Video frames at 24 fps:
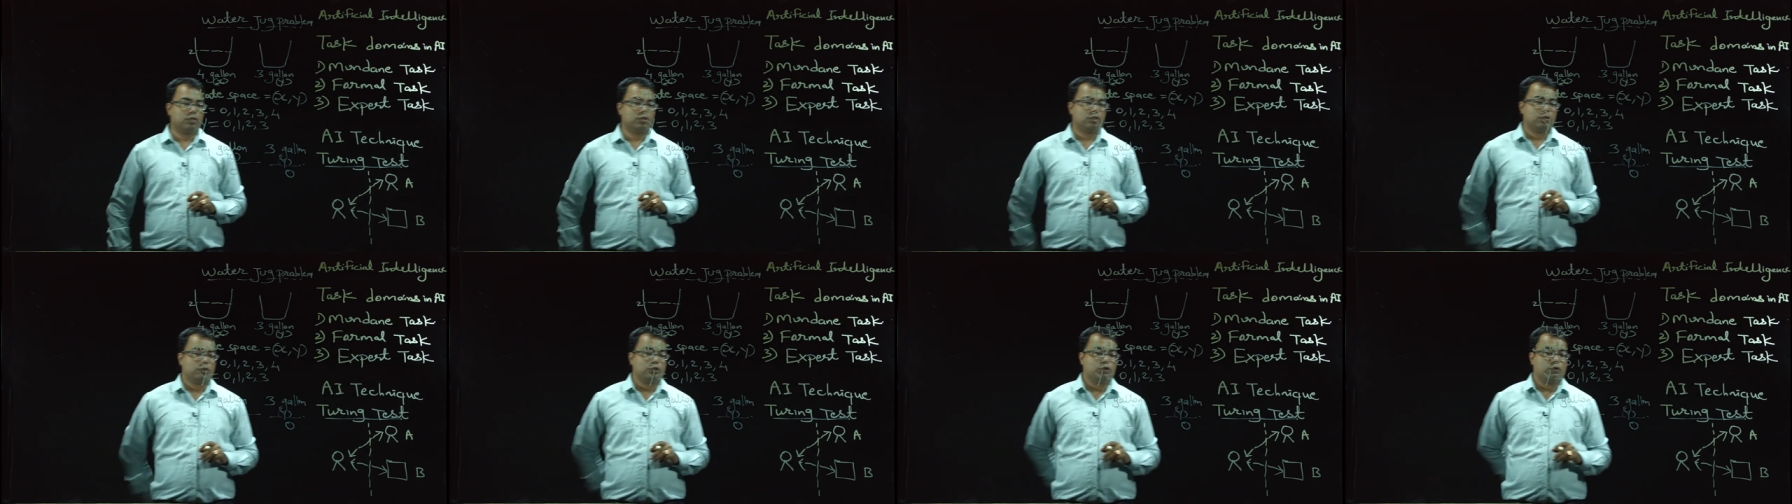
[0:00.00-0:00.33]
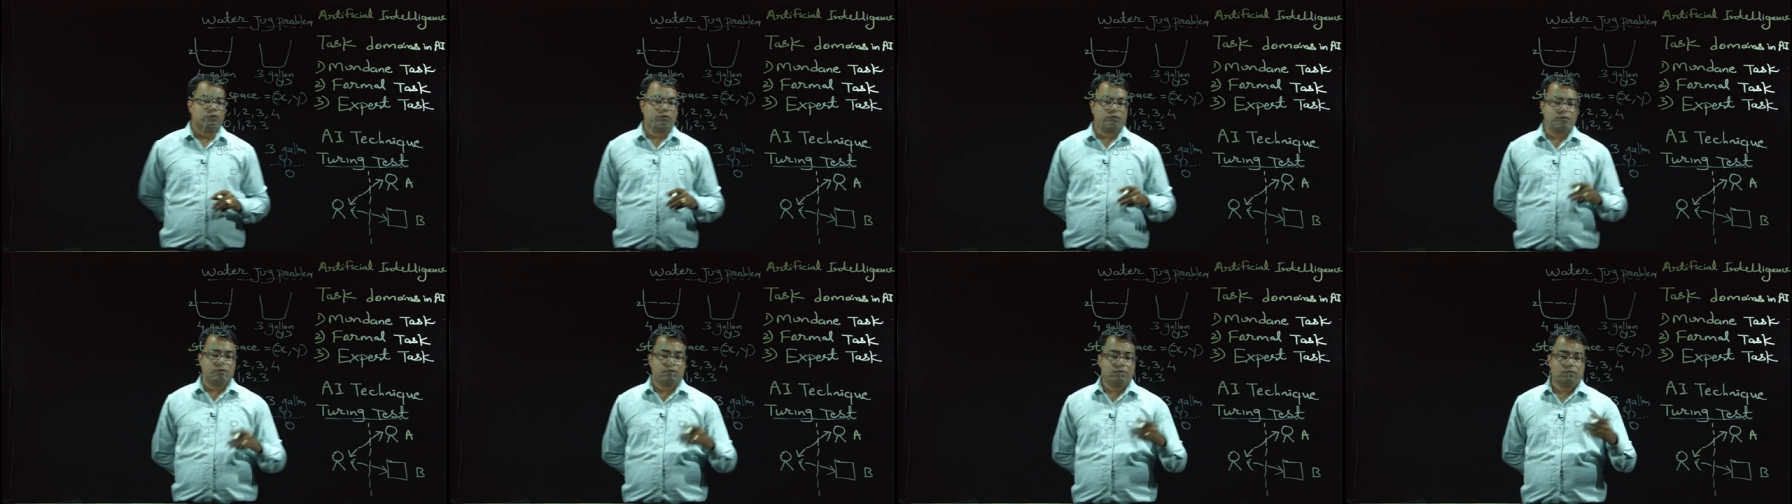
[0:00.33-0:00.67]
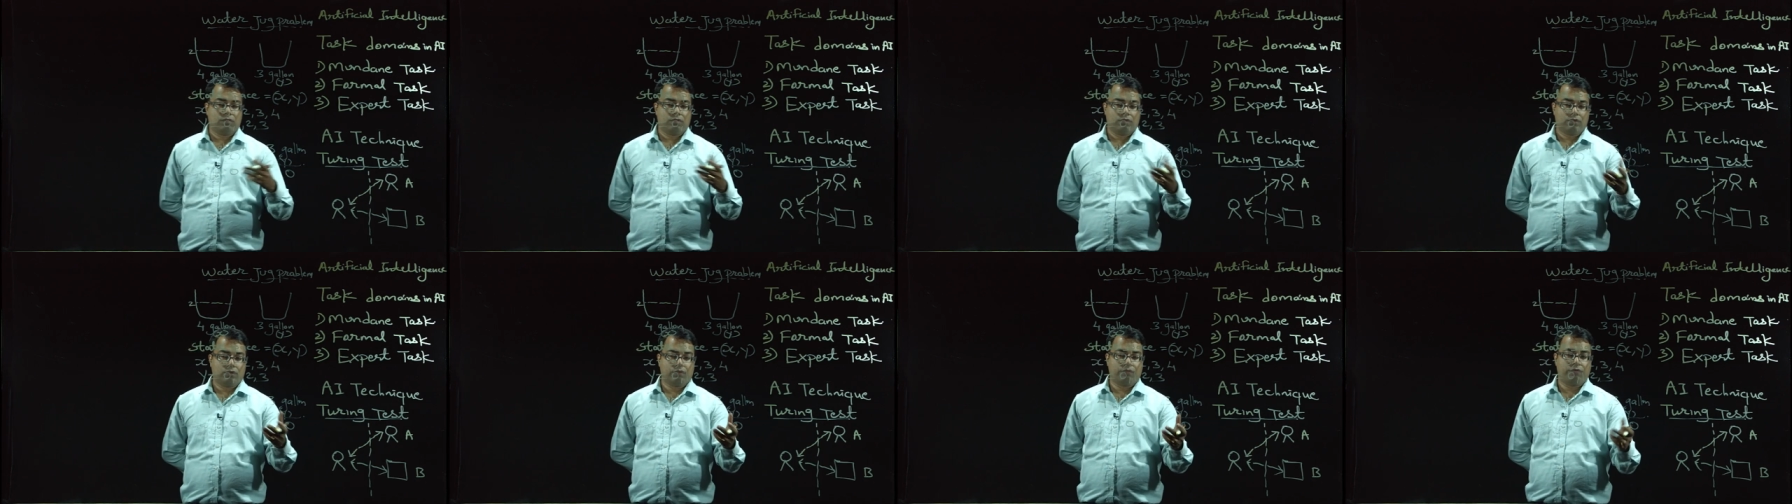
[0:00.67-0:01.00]
So,
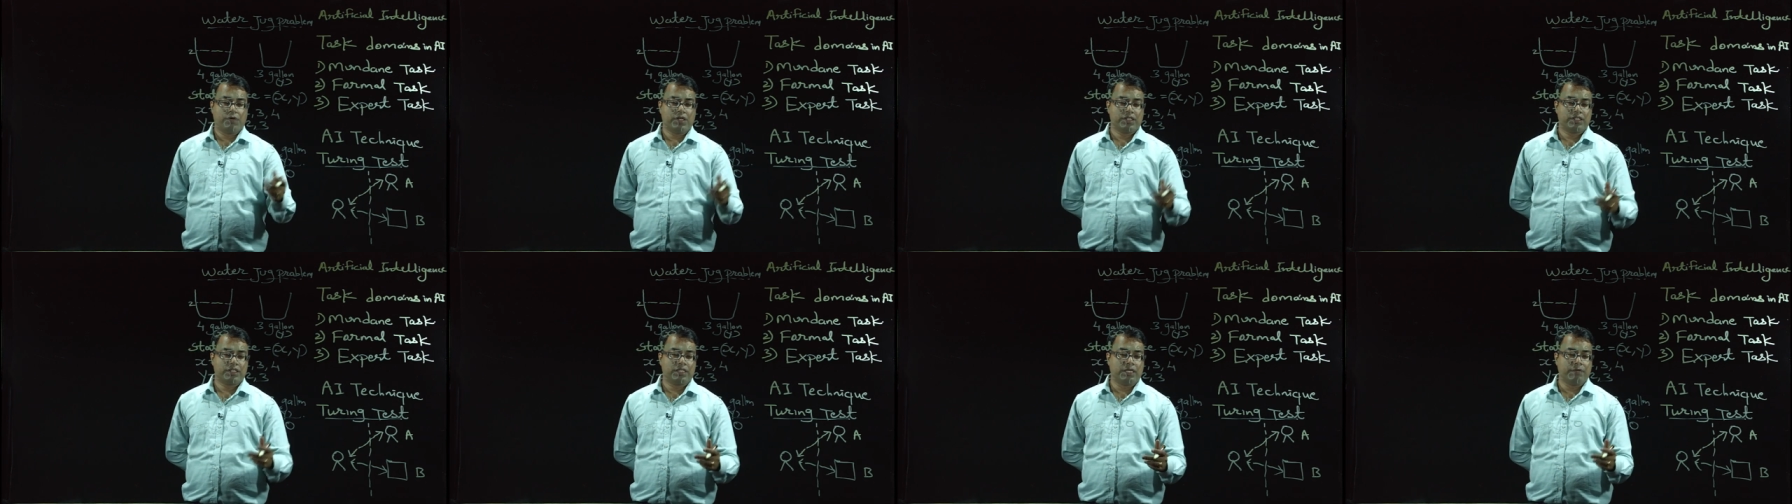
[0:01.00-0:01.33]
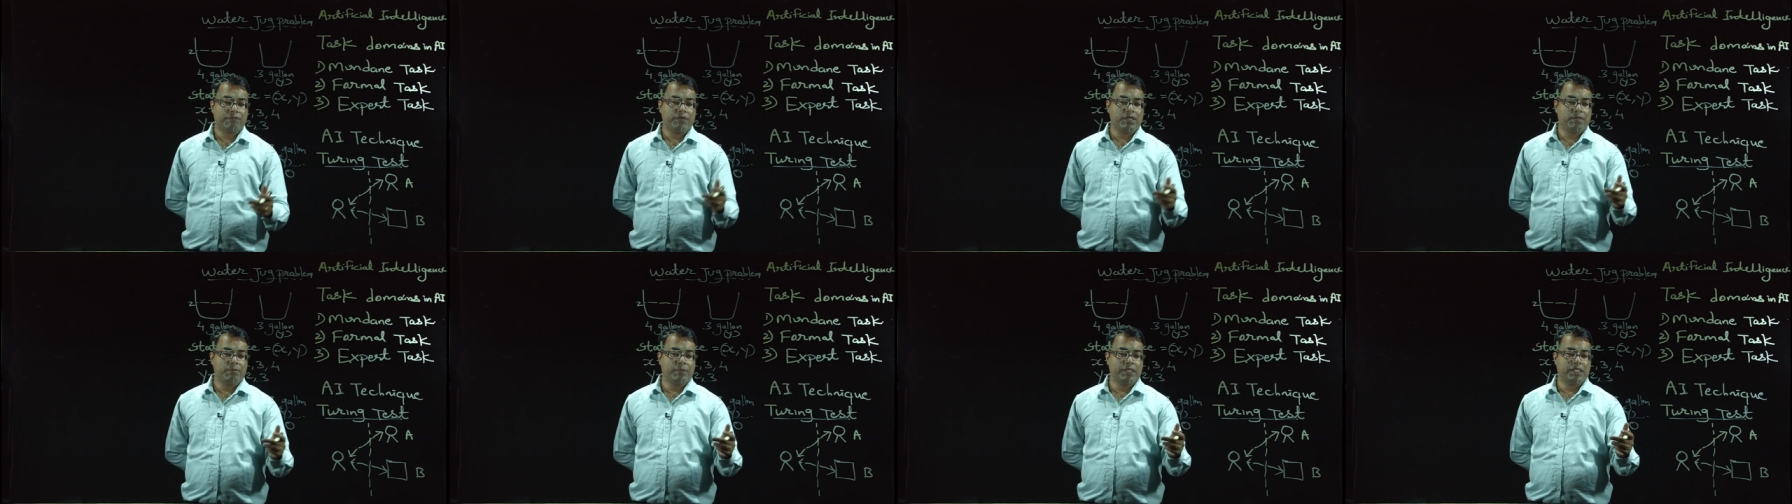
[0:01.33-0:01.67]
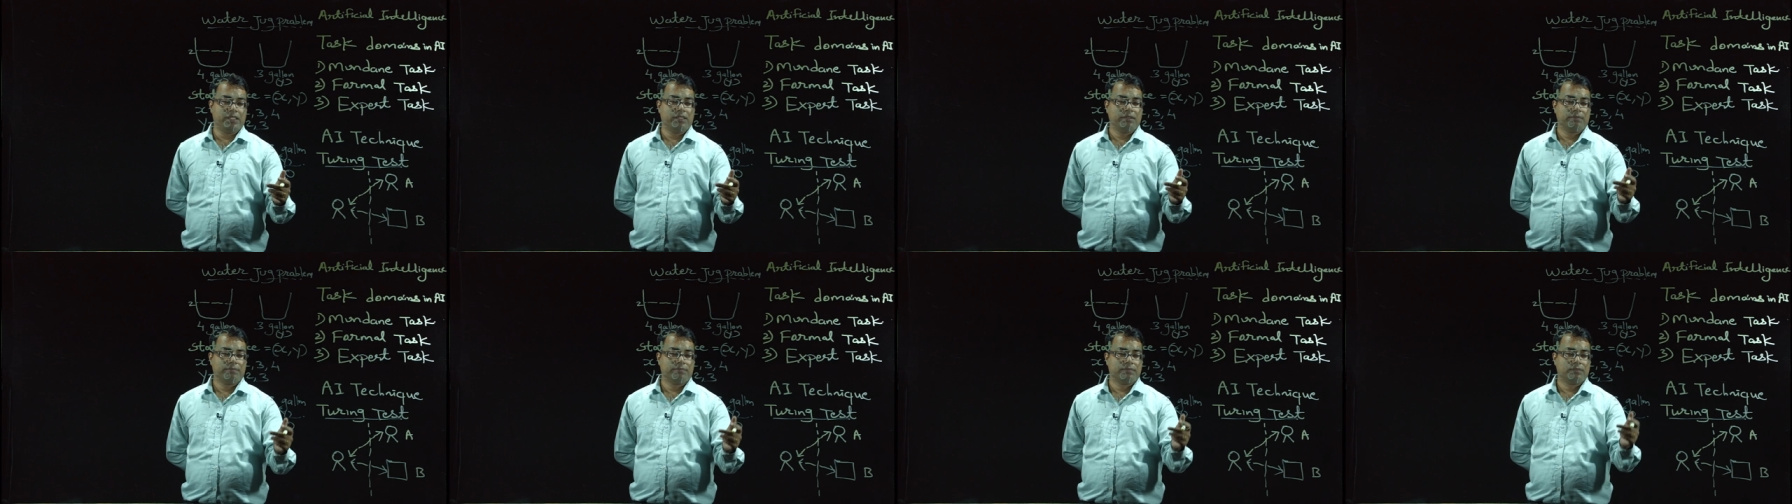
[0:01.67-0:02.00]
the first step will
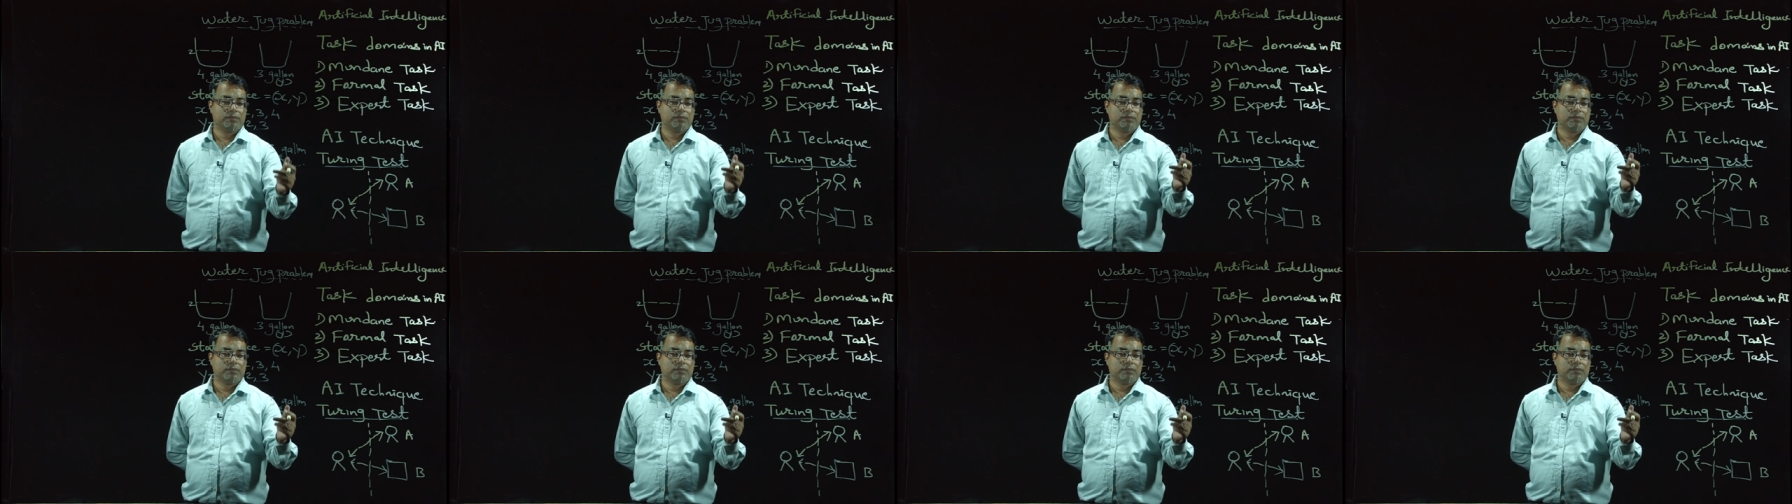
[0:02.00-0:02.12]
be